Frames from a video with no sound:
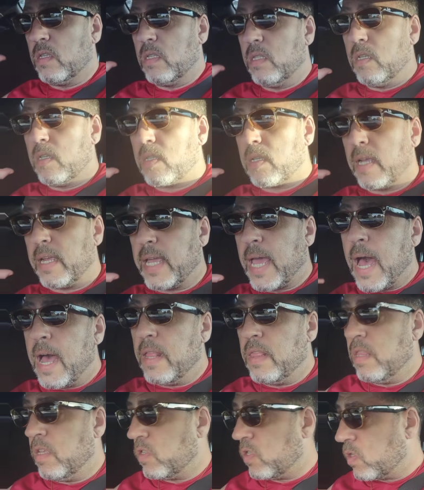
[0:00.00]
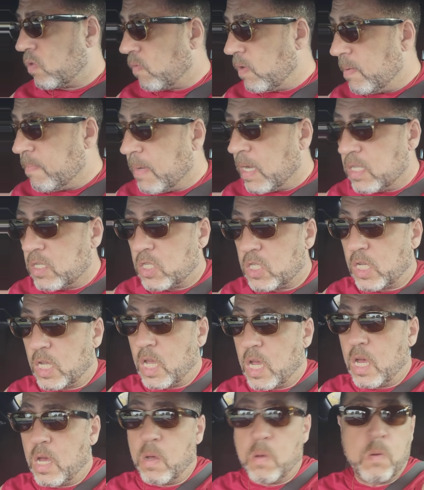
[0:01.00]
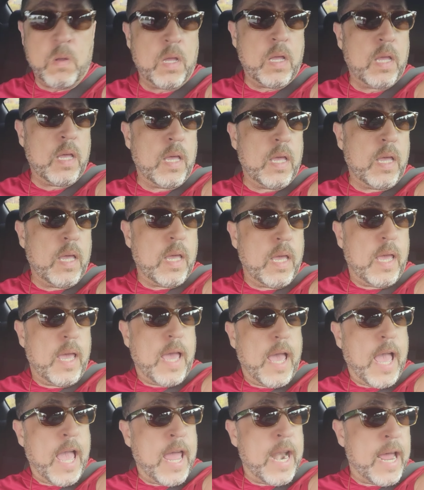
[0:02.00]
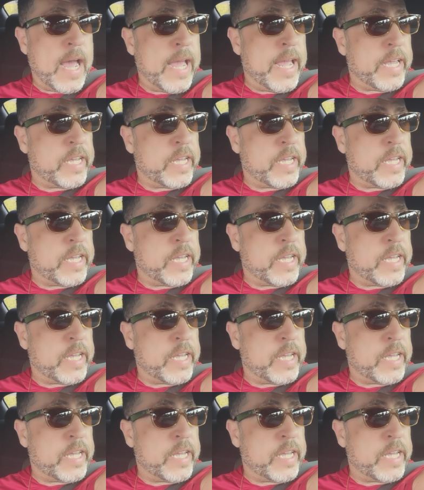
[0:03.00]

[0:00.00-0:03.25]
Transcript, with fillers: and this, I gotten this 3 months ago, and I